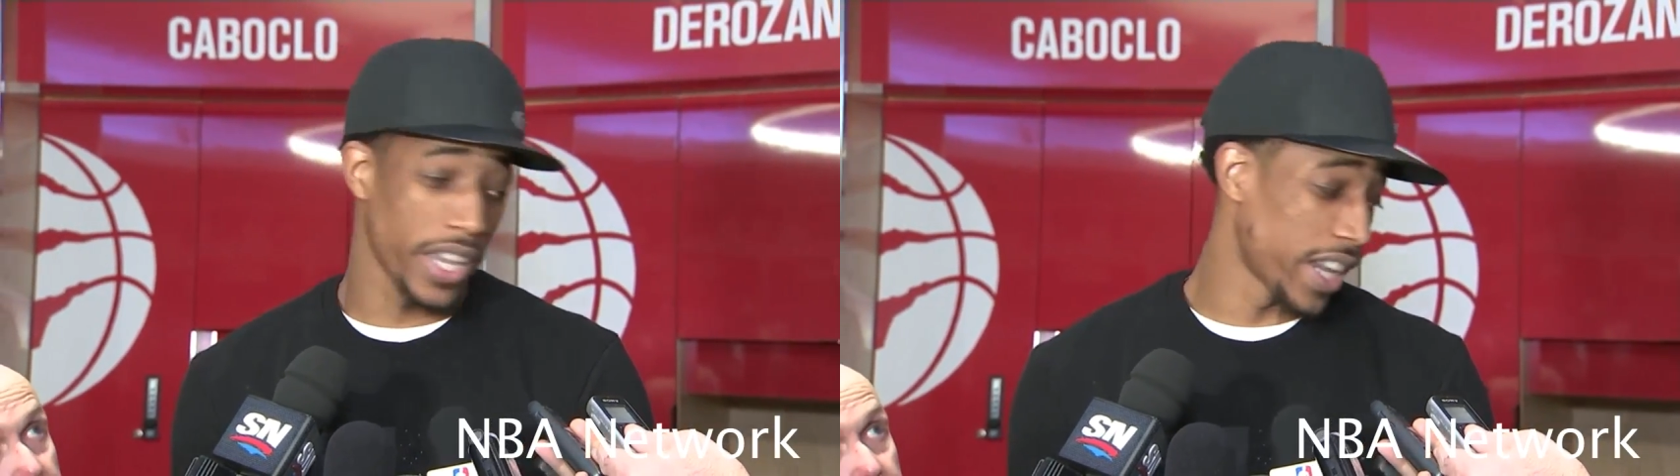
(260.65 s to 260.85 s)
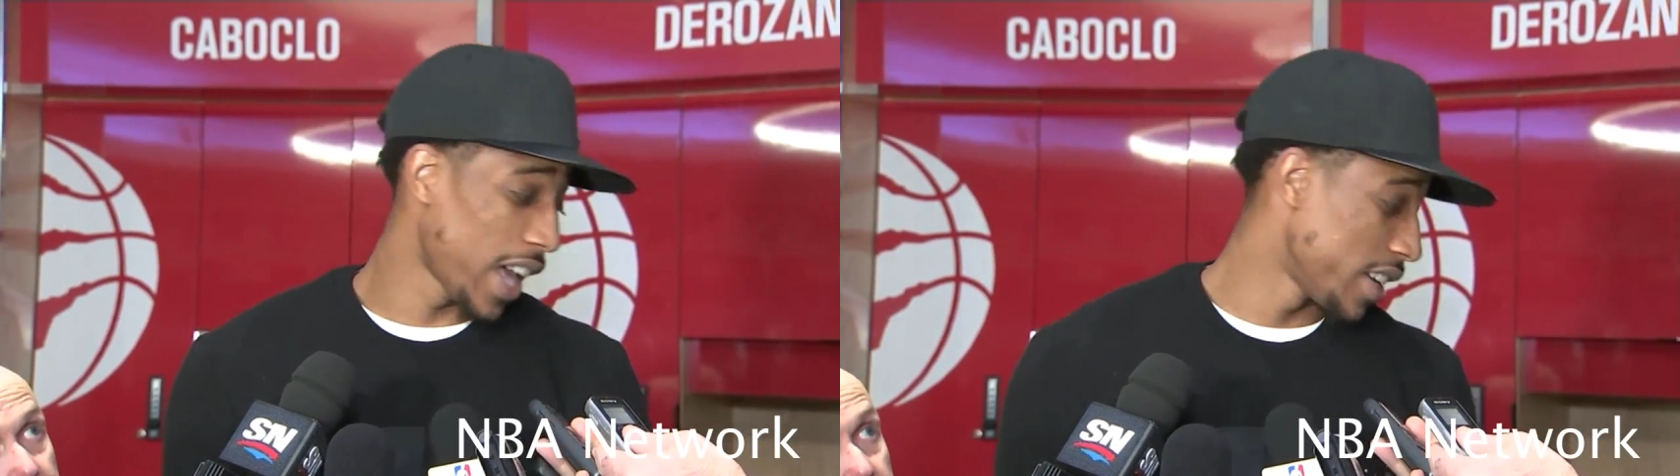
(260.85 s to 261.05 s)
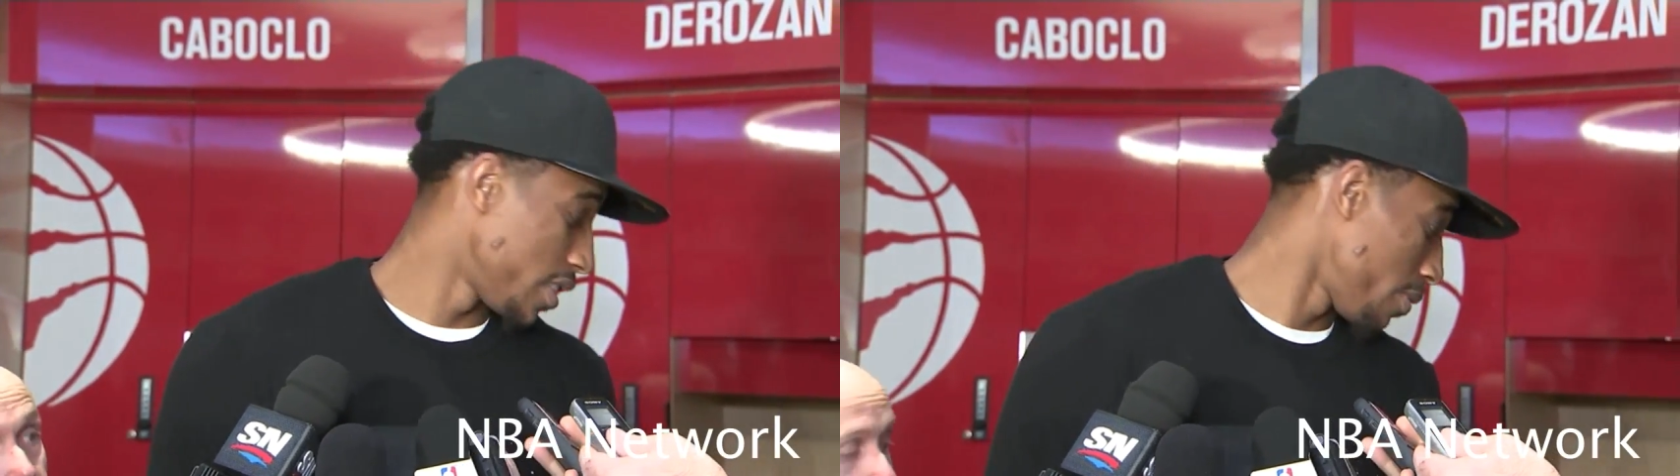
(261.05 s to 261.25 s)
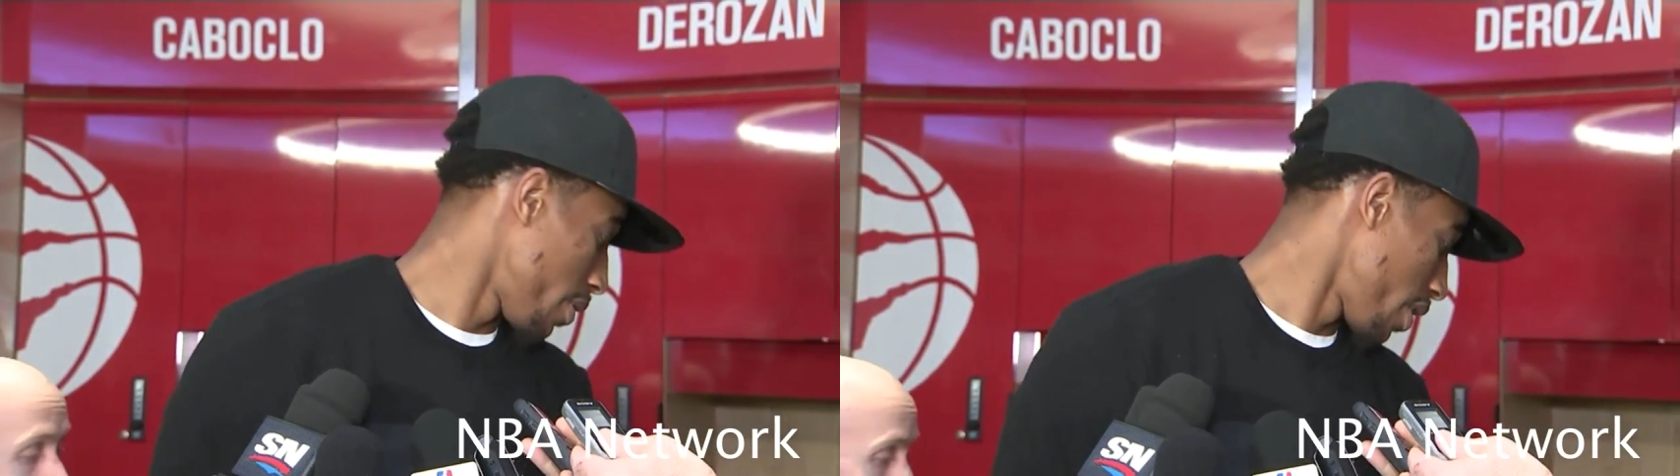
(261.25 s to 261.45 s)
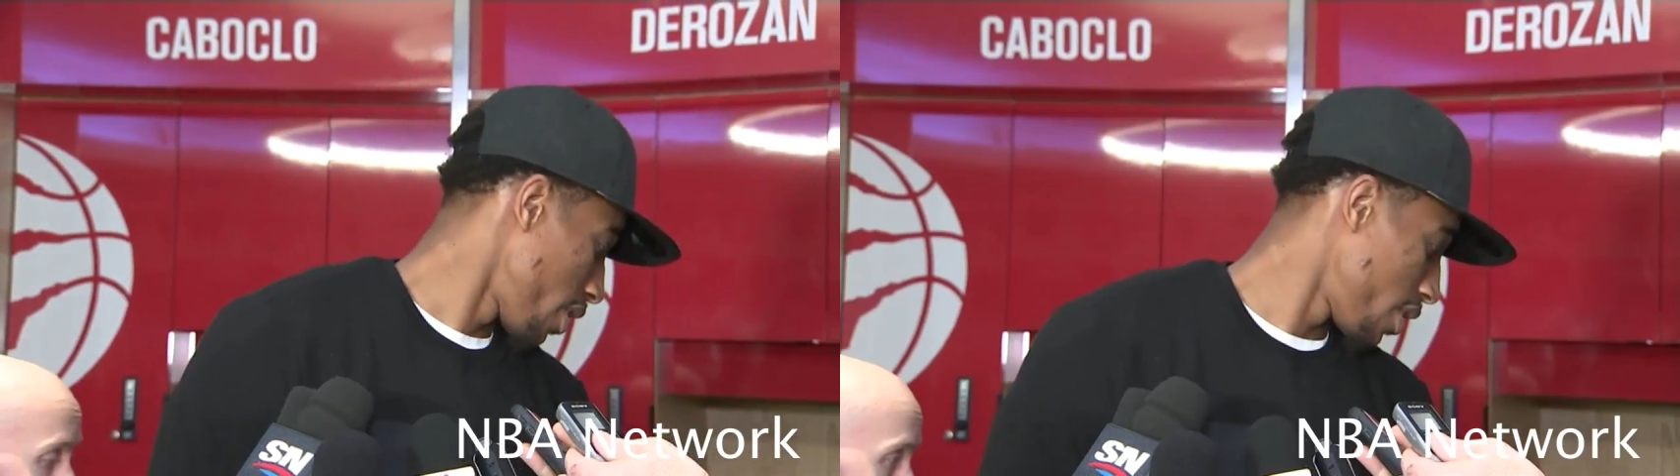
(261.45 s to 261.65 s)
he got it
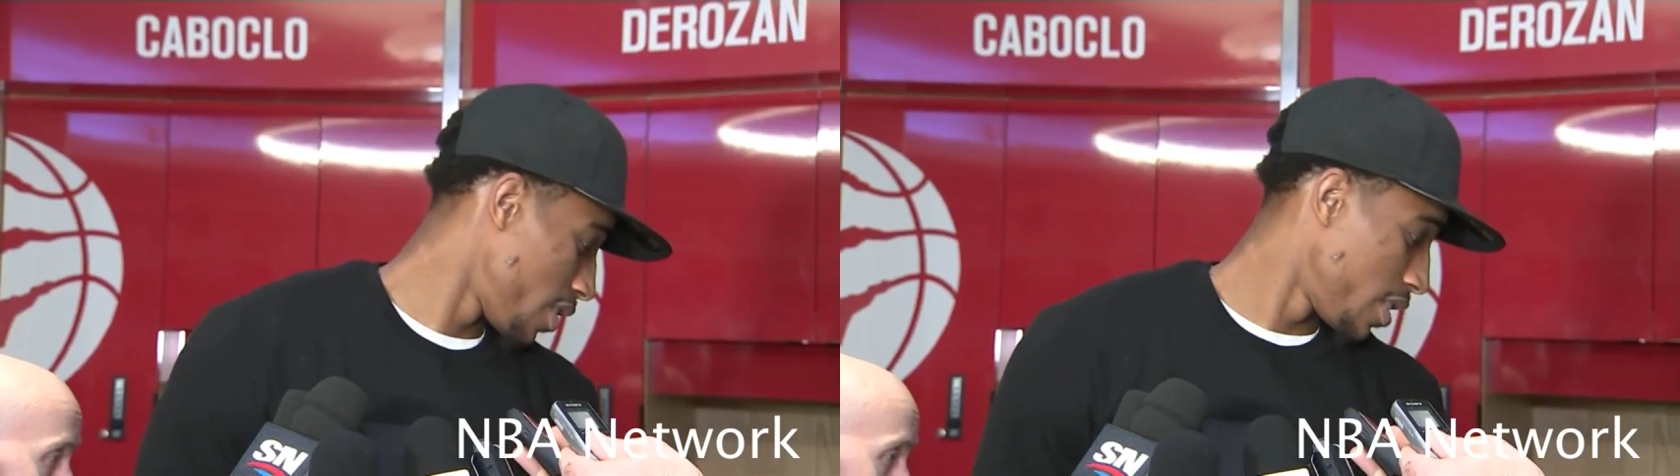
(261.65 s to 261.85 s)
somewhere.